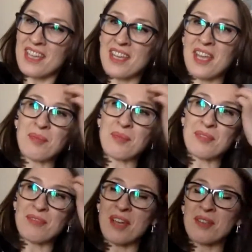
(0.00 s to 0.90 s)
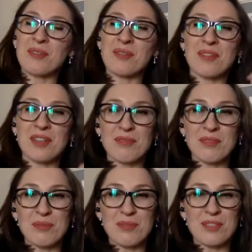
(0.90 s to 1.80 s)
and I am the founder of
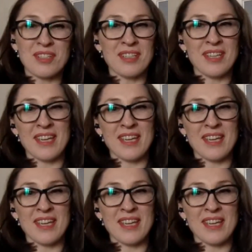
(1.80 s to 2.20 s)
Hervolution,